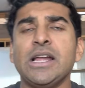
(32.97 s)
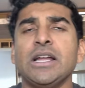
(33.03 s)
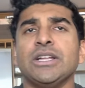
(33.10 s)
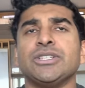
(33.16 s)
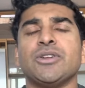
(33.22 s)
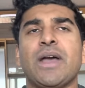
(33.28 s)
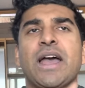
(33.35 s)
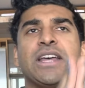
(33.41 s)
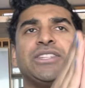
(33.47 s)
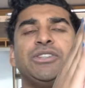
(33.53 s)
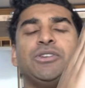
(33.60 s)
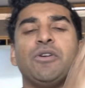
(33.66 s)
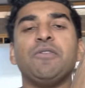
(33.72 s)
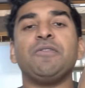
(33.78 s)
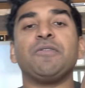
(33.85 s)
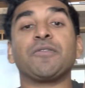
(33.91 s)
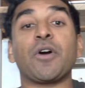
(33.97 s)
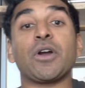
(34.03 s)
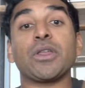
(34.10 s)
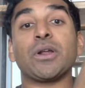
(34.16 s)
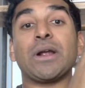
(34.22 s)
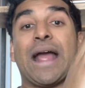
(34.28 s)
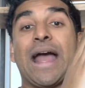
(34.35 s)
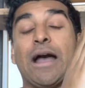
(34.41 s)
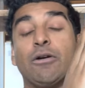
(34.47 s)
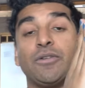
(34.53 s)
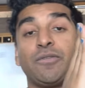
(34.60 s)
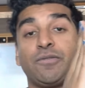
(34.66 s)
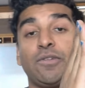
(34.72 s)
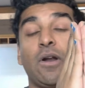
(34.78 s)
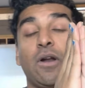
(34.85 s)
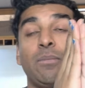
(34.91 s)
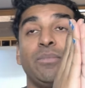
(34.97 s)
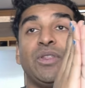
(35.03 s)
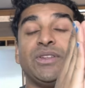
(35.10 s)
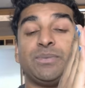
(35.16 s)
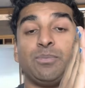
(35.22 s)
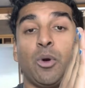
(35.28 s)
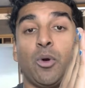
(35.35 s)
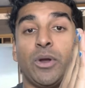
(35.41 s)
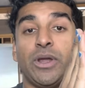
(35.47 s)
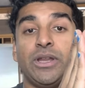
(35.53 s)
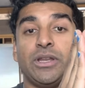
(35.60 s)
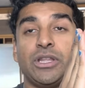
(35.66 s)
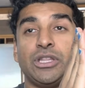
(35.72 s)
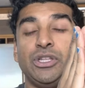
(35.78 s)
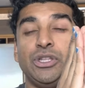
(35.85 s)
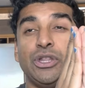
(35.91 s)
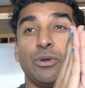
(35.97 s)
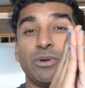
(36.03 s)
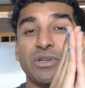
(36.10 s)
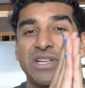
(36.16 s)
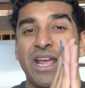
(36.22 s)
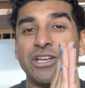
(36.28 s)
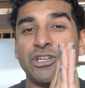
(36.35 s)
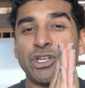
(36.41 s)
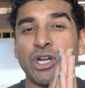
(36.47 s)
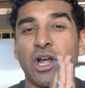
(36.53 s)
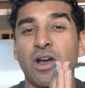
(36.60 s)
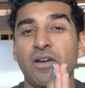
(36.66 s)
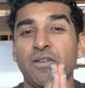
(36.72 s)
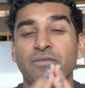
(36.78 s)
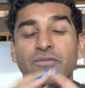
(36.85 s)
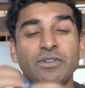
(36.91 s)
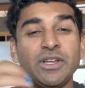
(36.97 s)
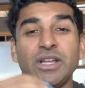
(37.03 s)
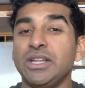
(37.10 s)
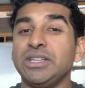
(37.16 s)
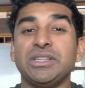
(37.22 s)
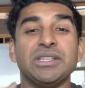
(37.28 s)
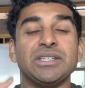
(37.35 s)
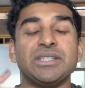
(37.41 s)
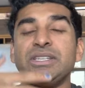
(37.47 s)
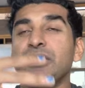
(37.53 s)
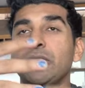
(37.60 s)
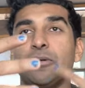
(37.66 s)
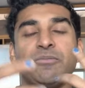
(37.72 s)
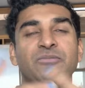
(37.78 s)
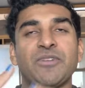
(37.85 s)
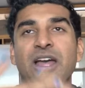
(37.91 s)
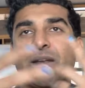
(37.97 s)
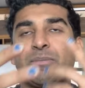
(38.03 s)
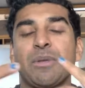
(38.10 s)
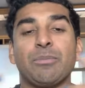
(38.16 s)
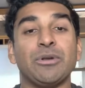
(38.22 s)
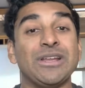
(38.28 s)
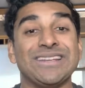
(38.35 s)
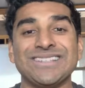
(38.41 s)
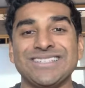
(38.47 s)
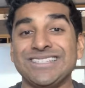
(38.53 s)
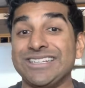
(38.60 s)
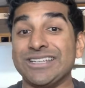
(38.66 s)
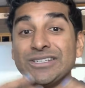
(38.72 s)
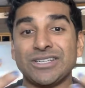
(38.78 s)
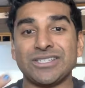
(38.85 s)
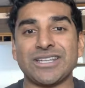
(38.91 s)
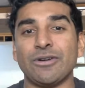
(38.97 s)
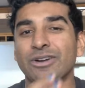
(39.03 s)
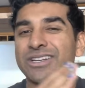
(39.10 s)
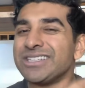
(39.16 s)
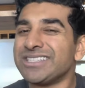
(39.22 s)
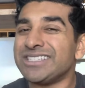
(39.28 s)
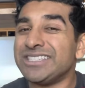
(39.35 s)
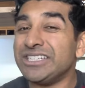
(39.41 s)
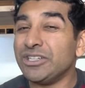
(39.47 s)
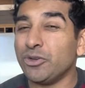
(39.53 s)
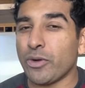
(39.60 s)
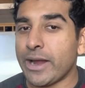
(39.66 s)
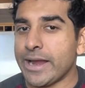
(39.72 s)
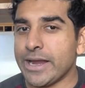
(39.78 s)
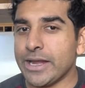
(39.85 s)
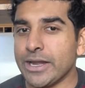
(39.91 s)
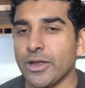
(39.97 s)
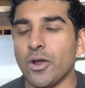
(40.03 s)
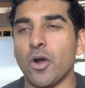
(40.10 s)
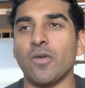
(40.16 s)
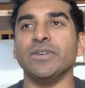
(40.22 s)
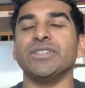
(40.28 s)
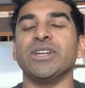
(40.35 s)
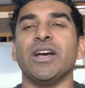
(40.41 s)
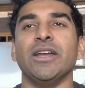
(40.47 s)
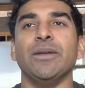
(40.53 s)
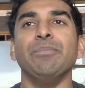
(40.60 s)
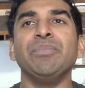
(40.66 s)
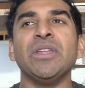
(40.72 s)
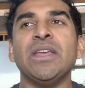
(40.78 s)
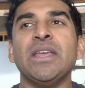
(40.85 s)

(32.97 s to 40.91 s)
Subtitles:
So as you go farther out from this point, the retention of this, fact, memory, its details, etc., degrade over time.